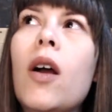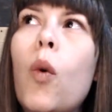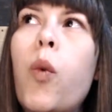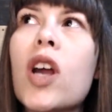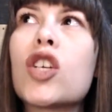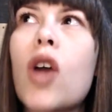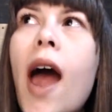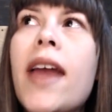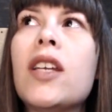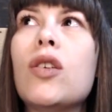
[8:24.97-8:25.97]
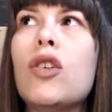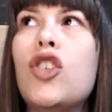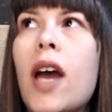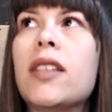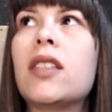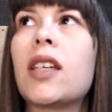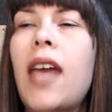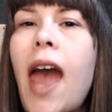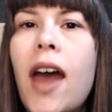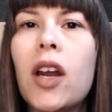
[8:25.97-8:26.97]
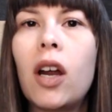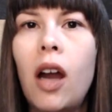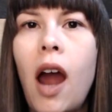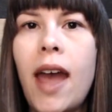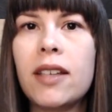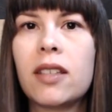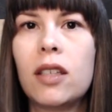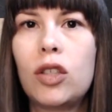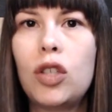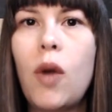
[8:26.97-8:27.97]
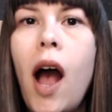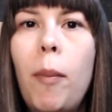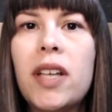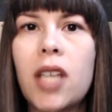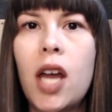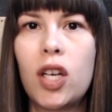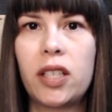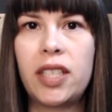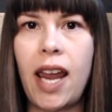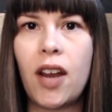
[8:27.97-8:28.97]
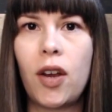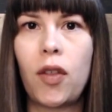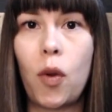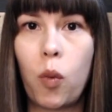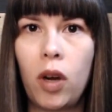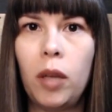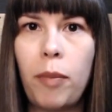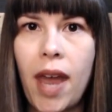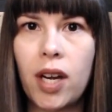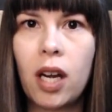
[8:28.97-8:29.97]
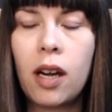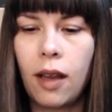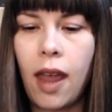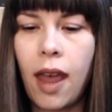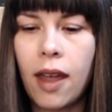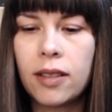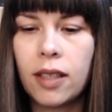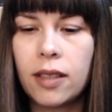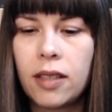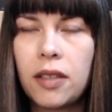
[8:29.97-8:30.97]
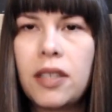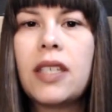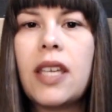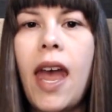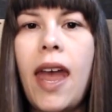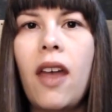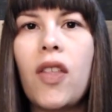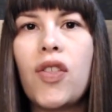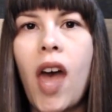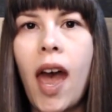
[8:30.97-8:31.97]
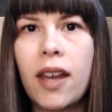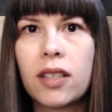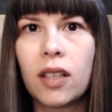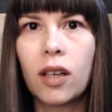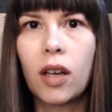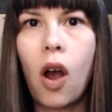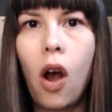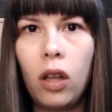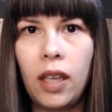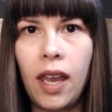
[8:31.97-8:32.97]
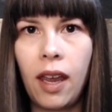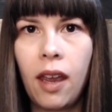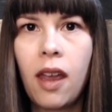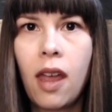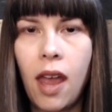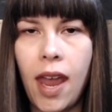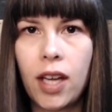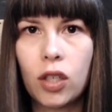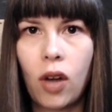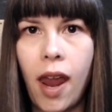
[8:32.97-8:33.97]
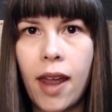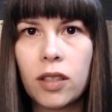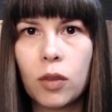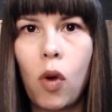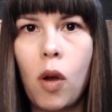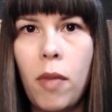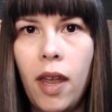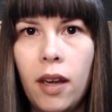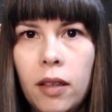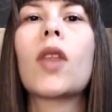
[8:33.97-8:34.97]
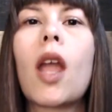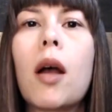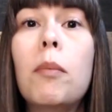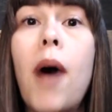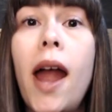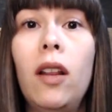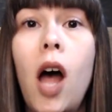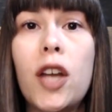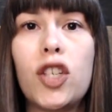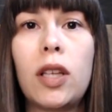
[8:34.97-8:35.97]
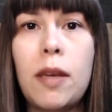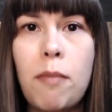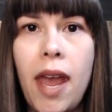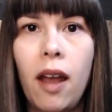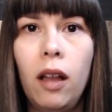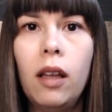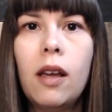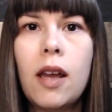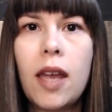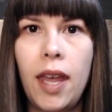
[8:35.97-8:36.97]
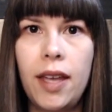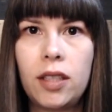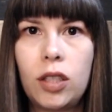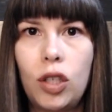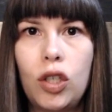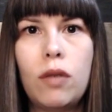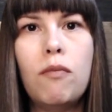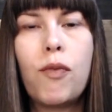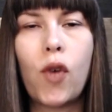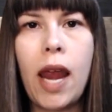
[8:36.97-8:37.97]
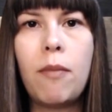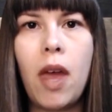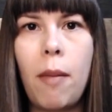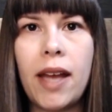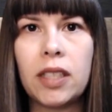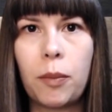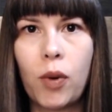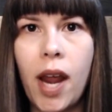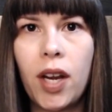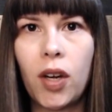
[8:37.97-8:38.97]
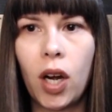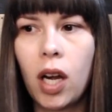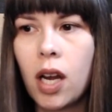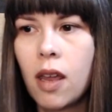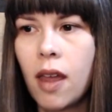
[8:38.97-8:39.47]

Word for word: we're trying to just categorize to help us understand the world better, and to say that calling a trans woman biologically male is to frame them as a predator